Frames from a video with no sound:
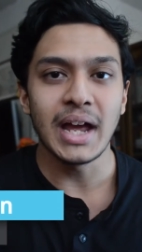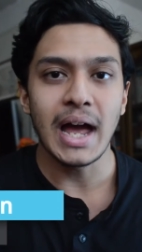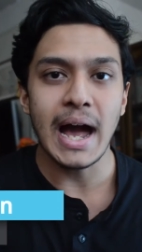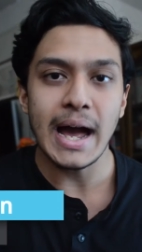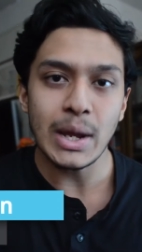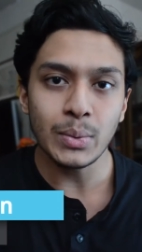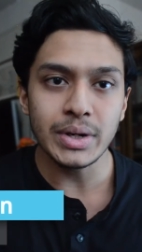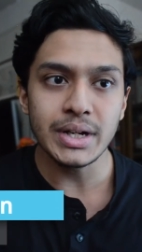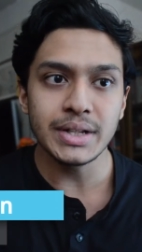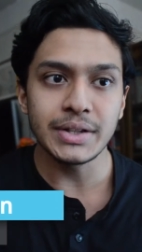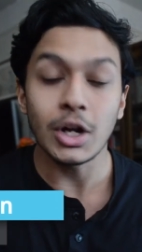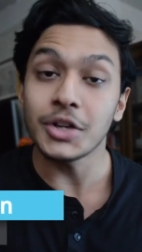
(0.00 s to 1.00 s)
I
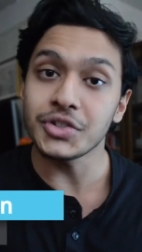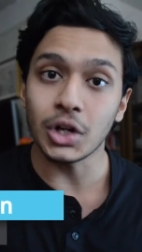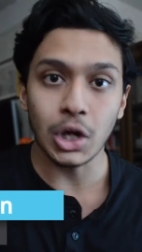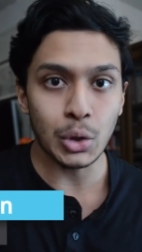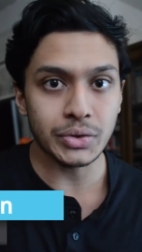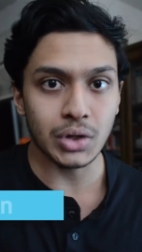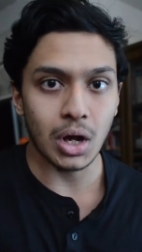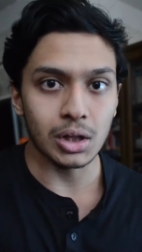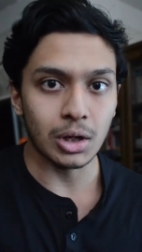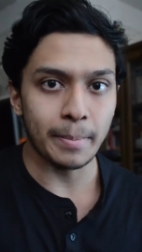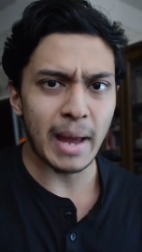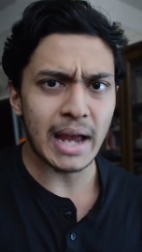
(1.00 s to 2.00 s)
was an All-Star Code
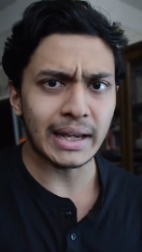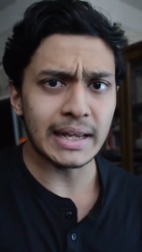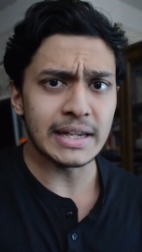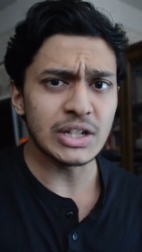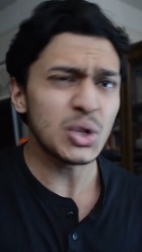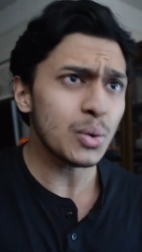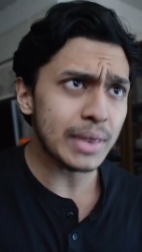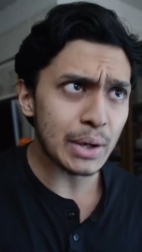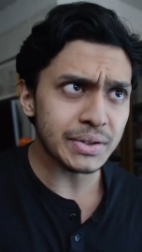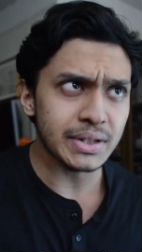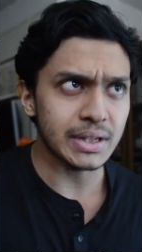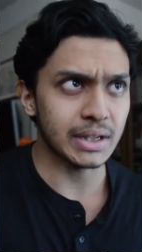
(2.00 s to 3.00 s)
Scholar back in
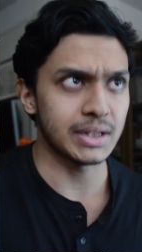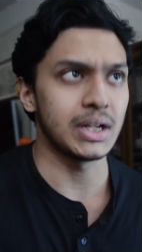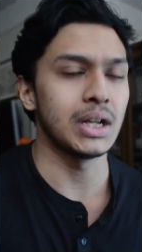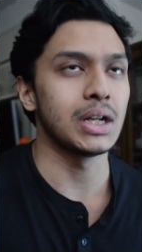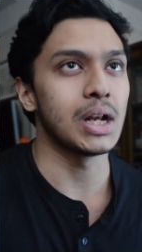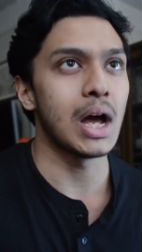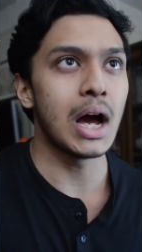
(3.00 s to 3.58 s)
2016,